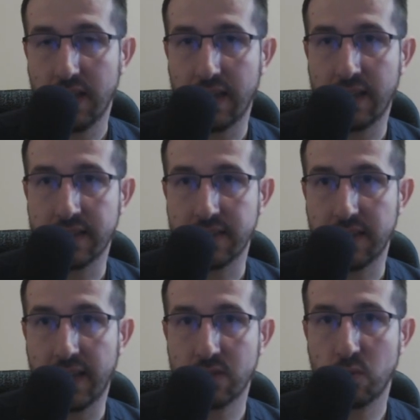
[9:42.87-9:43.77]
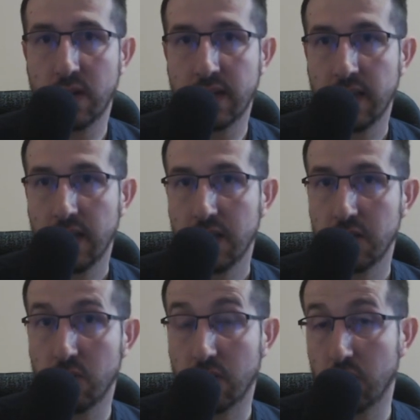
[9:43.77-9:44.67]
And that's why
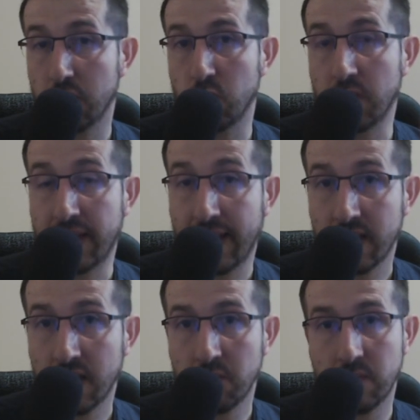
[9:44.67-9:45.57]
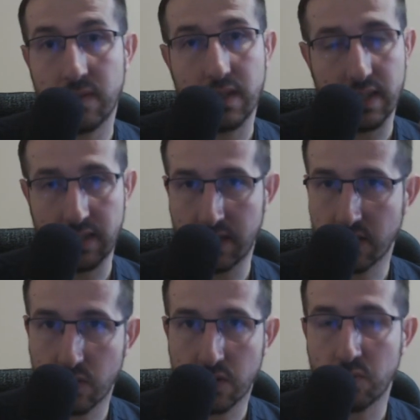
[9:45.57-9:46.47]
you are going to attack him and he's
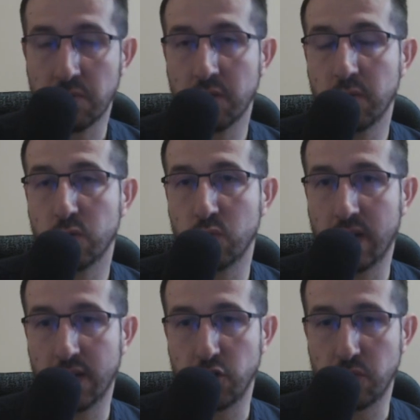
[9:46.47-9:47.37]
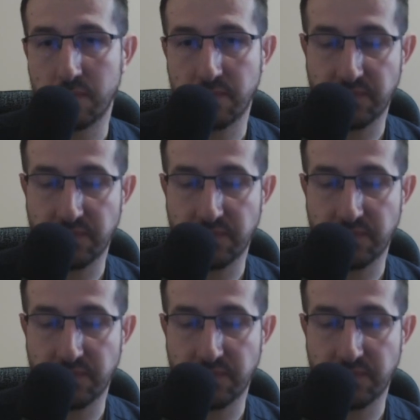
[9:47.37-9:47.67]
going to be able to dodge you.